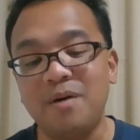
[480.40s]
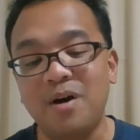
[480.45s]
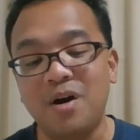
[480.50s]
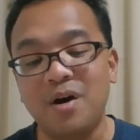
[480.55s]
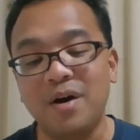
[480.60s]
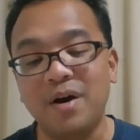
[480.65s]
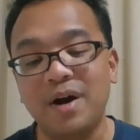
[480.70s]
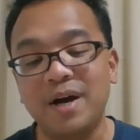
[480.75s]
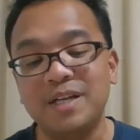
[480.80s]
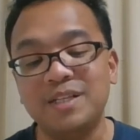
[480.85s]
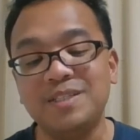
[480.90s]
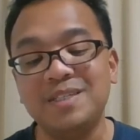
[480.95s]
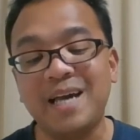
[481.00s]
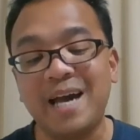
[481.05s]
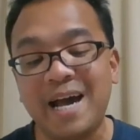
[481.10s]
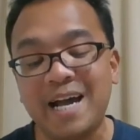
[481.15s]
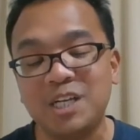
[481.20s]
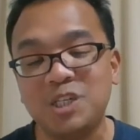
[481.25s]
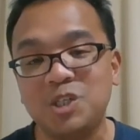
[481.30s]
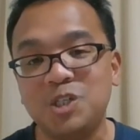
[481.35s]
are
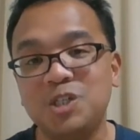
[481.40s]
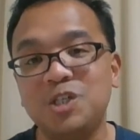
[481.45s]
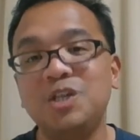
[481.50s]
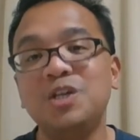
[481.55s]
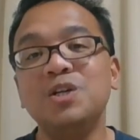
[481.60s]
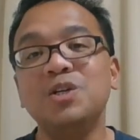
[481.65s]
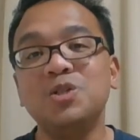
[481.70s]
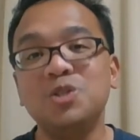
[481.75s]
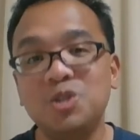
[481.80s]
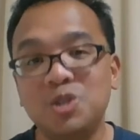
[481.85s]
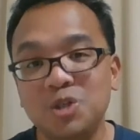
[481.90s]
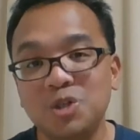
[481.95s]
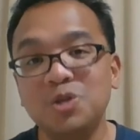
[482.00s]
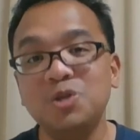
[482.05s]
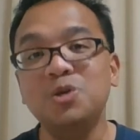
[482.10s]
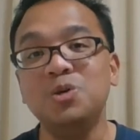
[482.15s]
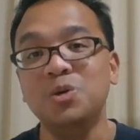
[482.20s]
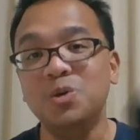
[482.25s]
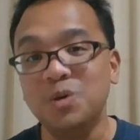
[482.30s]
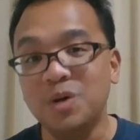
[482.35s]
attached
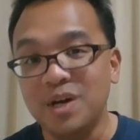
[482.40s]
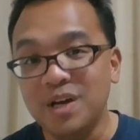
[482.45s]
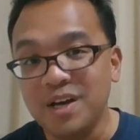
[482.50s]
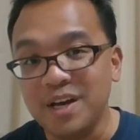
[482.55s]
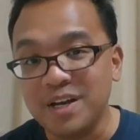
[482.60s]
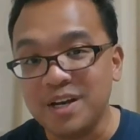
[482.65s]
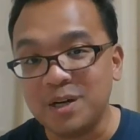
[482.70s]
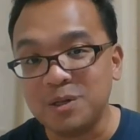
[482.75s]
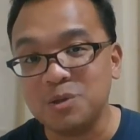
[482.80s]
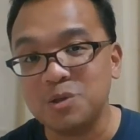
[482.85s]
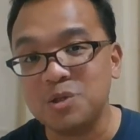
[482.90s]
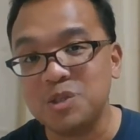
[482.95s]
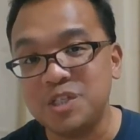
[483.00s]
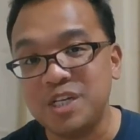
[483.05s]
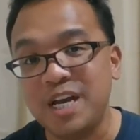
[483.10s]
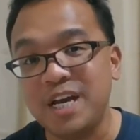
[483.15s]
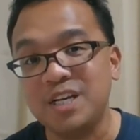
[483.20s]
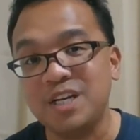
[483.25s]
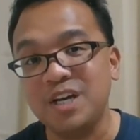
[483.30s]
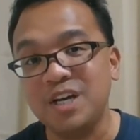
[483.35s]
to an
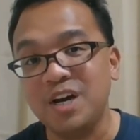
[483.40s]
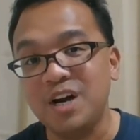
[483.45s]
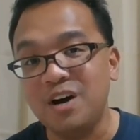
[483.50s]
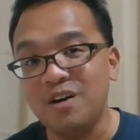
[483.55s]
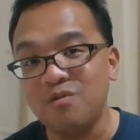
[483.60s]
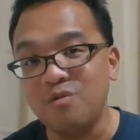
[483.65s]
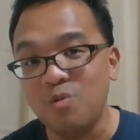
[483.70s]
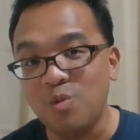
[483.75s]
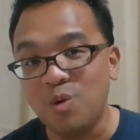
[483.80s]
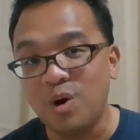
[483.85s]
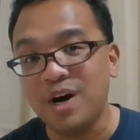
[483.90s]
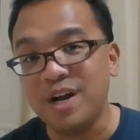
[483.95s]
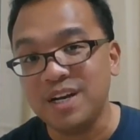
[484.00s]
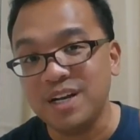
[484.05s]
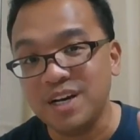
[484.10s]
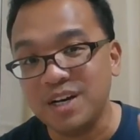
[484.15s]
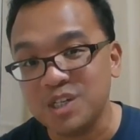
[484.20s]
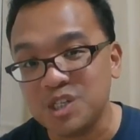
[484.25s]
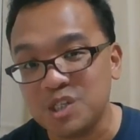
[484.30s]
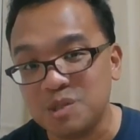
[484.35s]
understanding of what
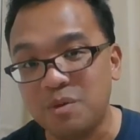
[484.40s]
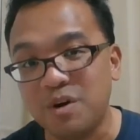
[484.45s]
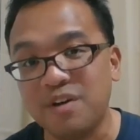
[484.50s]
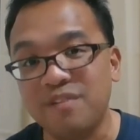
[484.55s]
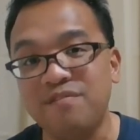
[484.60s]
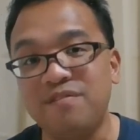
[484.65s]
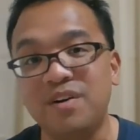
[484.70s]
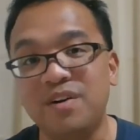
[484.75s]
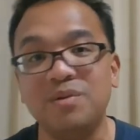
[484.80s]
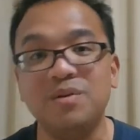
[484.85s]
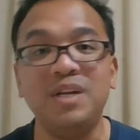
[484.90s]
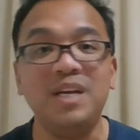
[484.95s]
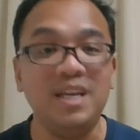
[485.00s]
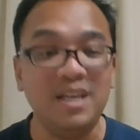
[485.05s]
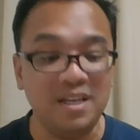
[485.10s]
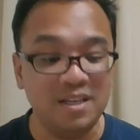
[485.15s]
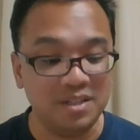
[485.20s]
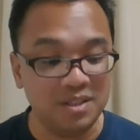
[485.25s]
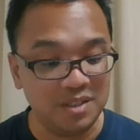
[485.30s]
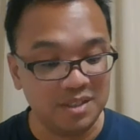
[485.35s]
a smartphone
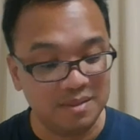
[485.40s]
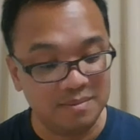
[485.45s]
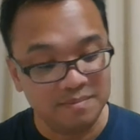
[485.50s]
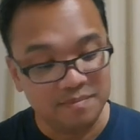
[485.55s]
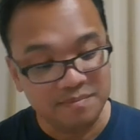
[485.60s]
is.